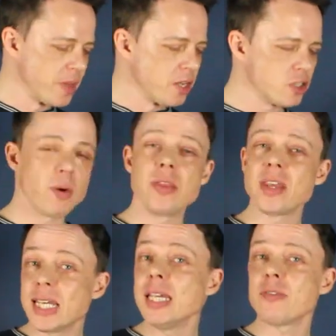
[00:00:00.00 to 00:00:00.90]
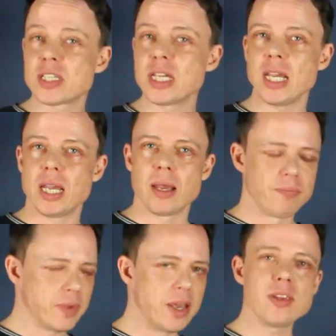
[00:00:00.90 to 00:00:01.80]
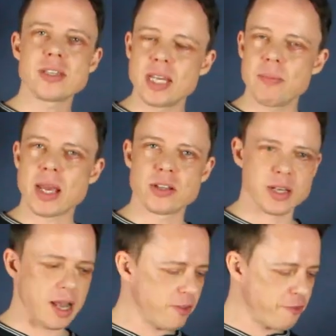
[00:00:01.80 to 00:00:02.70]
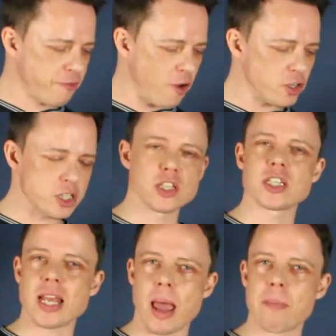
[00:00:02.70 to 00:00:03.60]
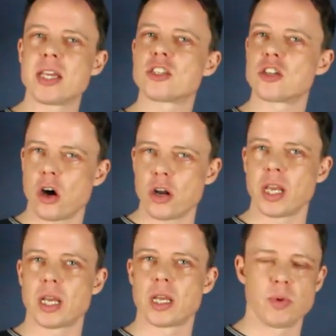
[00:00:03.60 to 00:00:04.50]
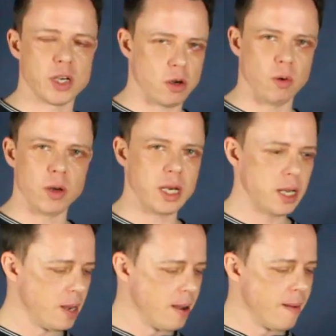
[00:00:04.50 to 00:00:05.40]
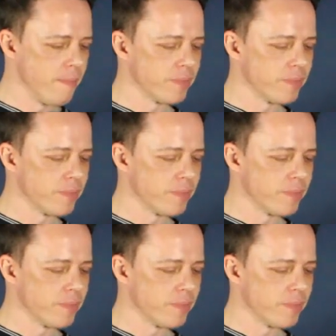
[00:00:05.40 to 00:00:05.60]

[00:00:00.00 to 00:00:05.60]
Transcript: So in the key of C, in the C major scale, the first step is tonic, we call it.